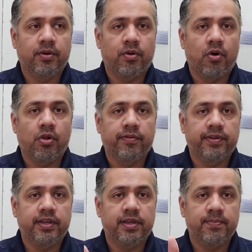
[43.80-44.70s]
all of
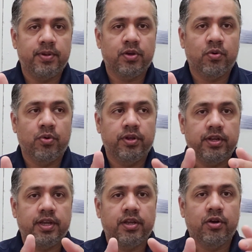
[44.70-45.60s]
it in Bitcoin
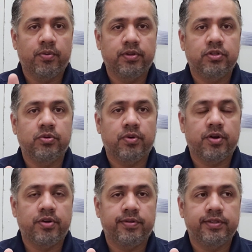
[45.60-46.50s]
and going to
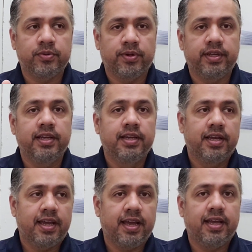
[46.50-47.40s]
120?
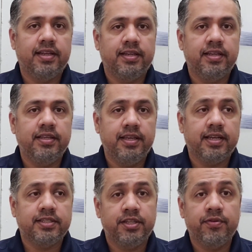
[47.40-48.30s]
And
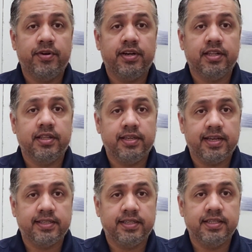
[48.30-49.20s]
yes, theoretically,
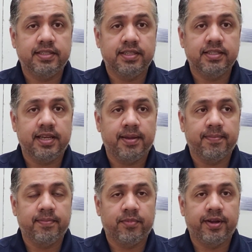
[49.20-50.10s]
yes, it is the same,
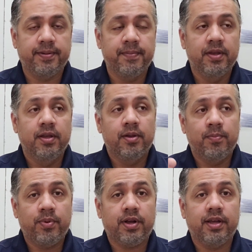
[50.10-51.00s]
right?
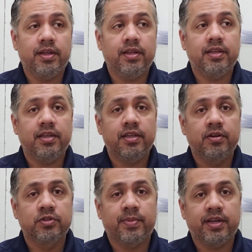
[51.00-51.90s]
But
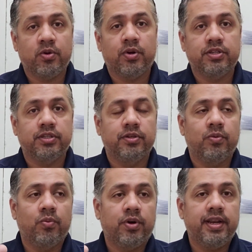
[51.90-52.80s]
here's my question:
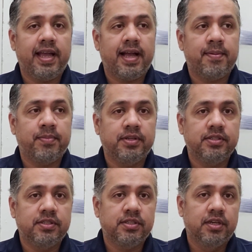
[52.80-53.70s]
what
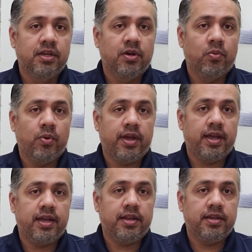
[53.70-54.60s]
happens
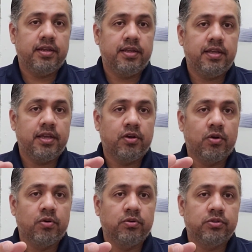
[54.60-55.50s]
when it
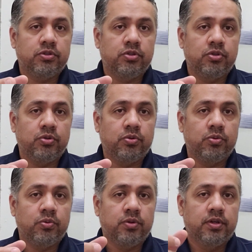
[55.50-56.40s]
goes
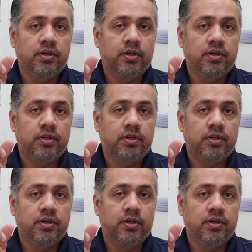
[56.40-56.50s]
to